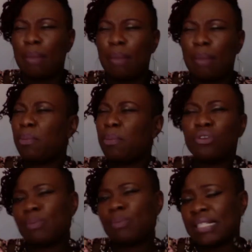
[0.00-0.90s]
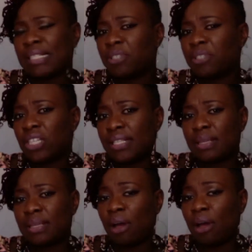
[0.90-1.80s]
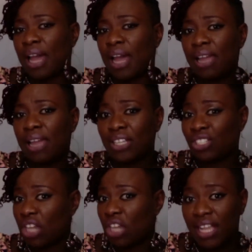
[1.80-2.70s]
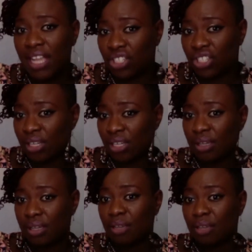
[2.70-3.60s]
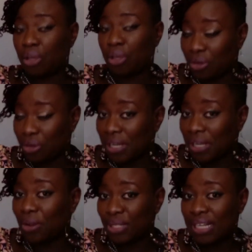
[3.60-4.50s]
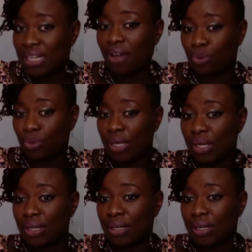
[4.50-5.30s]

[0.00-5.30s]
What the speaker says: People's perceptions about life has changed because they lost a loved one.